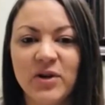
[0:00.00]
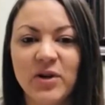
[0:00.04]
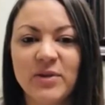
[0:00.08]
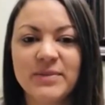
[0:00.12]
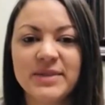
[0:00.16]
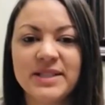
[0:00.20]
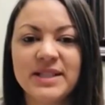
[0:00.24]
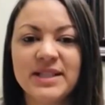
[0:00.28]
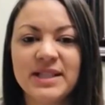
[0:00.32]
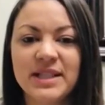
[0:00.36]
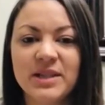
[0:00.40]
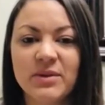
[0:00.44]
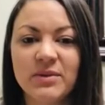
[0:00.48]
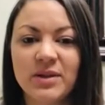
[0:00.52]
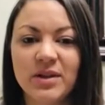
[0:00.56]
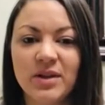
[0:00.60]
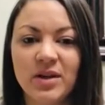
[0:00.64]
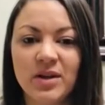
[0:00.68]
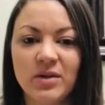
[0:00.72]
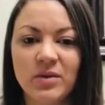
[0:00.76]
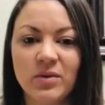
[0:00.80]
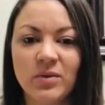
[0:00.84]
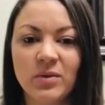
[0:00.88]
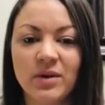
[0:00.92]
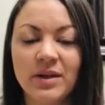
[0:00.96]
pharmacist here with
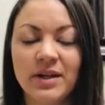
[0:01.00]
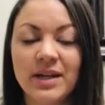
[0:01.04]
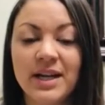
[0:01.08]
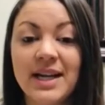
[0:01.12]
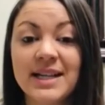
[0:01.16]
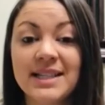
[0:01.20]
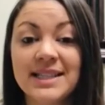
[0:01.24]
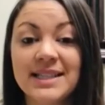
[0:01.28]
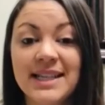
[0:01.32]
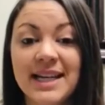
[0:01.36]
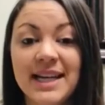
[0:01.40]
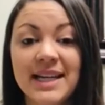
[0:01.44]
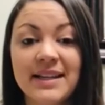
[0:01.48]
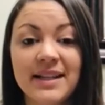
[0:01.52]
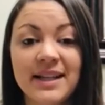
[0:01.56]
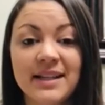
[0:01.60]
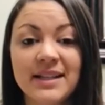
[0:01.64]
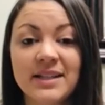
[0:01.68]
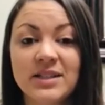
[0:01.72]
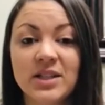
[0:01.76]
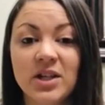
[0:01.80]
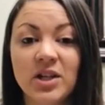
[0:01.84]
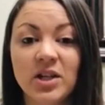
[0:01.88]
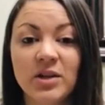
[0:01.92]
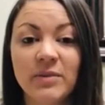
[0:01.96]
Hawthorne, and today I'd like
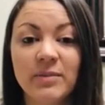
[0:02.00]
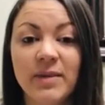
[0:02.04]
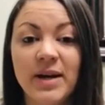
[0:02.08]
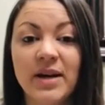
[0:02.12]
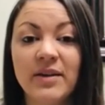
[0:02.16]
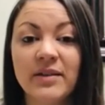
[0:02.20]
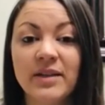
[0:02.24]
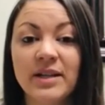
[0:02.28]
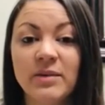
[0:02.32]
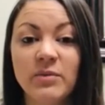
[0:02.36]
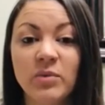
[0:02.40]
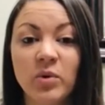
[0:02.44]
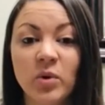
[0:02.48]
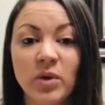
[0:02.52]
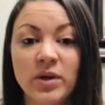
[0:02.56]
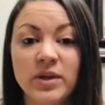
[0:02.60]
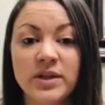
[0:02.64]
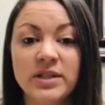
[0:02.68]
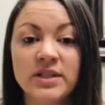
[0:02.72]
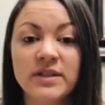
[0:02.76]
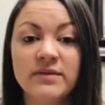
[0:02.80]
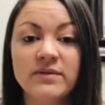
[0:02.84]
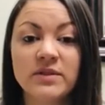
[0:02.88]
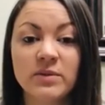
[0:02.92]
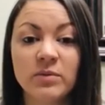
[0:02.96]
to talk about the
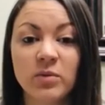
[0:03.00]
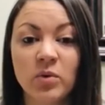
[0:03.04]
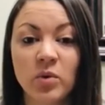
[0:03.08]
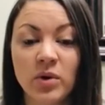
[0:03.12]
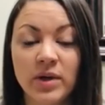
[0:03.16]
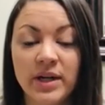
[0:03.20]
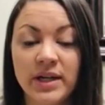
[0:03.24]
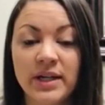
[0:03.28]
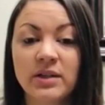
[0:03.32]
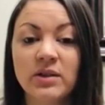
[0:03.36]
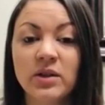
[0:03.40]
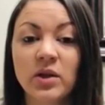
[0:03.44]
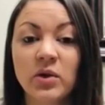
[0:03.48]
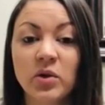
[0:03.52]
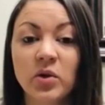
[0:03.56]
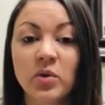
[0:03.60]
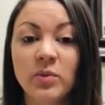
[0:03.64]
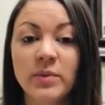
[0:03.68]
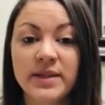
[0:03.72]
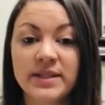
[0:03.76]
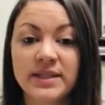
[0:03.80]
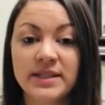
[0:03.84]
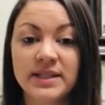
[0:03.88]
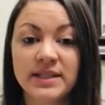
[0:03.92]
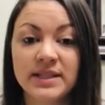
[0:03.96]
importance of supporting local
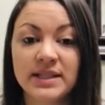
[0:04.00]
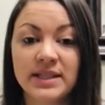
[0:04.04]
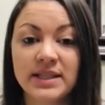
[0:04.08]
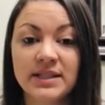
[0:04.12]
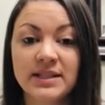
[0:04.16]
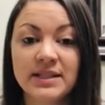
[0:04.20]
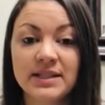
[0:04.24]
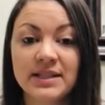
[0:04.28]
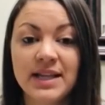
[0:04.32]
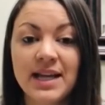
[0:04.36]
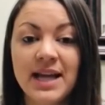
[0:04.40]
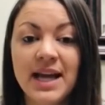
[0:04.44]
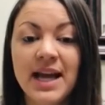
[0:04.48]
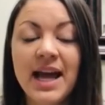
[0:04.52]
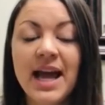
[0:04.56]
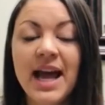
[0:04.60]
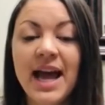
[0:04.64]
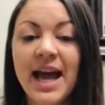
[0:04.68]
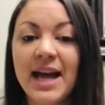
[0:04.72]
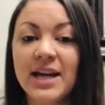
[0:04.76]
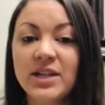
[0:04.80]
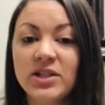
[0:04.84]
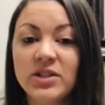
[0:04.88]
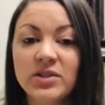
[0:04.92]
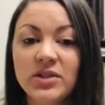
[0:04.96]
businesses.
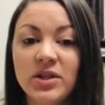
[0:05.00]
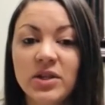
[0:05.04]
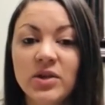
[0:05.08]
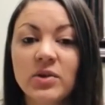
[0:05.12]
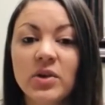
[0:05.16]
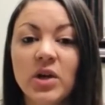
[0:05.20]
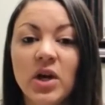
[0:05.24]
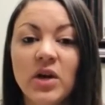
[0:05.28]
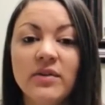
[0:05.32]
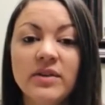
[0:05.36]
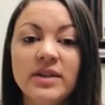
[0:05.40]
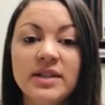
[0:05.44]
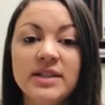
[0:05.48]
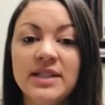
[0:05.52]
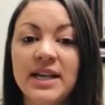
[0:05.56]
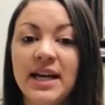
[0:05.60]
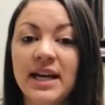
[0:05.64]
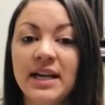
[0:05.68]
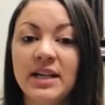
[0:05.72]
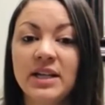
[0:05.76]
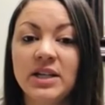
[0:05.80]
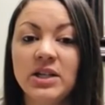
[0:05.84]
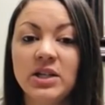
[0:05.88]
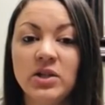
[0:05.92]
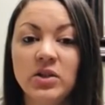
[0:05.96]
As you know, COVID has
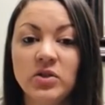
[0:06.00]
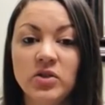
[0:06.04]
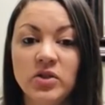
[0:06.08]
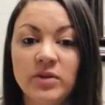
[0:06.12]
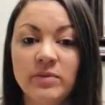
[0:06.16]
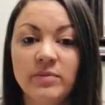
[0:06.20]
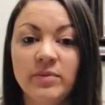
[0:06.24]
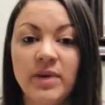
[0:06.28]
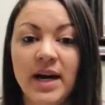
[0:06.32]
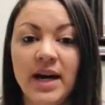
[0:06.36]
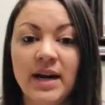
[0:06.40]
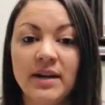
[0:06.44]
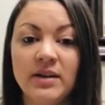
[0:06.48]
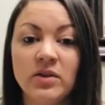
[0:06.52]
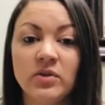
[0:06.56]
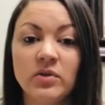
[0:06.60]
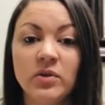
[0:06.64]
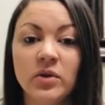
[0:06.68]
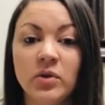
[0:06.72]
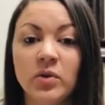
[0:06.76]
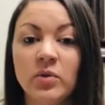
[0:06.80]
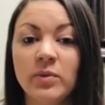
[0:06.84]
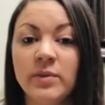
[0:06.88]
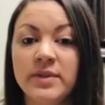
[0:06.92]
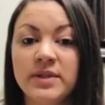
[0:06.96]
had a huge impact on
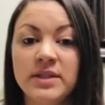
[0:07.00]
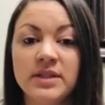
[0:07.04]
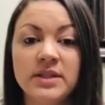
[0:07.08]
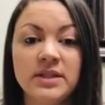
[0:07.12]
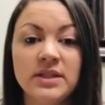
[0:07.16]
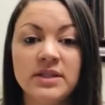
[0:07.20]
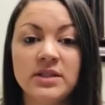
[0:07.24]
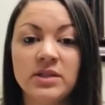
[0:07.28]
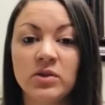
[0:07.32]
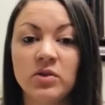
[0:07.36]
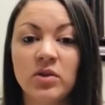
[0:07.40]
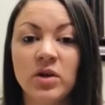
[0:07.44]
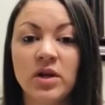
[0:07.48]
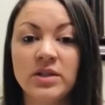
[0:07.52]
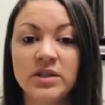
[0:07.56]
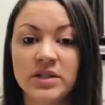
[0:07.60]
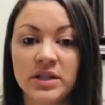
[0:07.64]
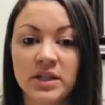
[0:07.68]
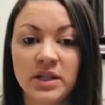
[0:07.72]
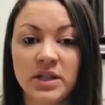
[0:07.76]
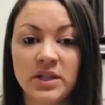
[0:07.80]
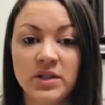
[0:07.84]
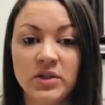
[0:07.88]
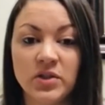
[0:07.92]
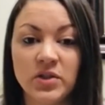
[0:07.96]
local businesses across
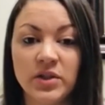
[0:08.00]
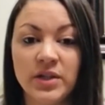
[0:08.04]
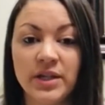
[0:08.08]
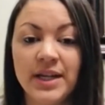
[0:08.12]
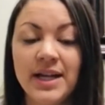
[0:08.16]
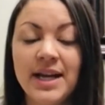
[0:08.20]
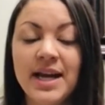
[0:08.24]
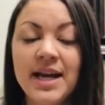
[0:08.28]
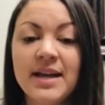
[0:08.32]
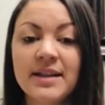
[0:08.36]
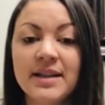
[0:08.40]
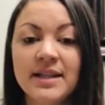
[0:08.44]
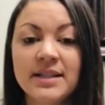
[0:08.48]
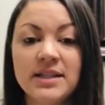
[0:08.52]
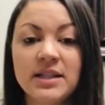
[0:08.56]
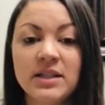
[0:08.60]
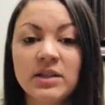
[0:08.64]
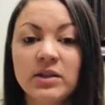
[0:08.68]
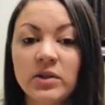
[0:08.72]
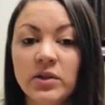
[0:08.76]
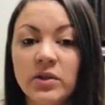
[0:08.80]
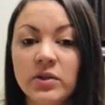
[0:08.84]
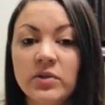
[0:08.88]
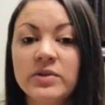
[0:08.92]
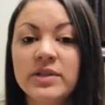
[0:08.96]
the country. This
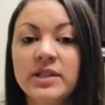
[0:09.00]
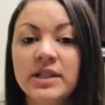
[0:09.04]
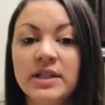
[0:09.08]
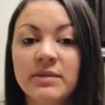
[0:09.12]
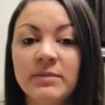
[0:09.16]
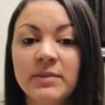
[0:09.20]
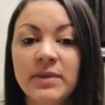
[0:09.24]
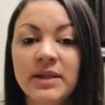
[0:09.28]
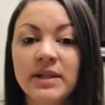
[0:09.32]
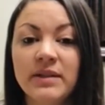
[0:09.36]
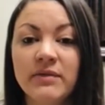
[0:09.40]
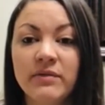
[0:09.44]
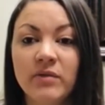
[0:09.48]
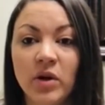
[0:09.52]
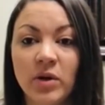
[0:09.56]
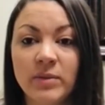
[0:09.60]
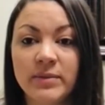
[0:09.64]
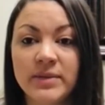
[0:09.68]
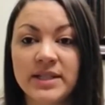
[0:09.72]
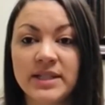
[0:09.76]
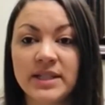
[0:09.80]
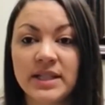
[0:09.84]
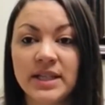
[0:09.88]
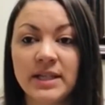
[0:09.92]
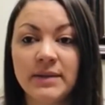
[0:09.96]
includes independent
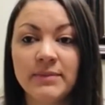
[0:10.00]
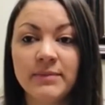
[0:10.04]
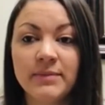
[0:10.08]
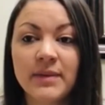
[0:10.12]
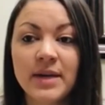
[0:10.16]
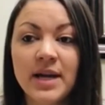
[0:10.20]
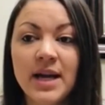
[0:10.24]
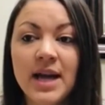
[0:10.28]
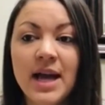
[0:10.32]
pharmacy.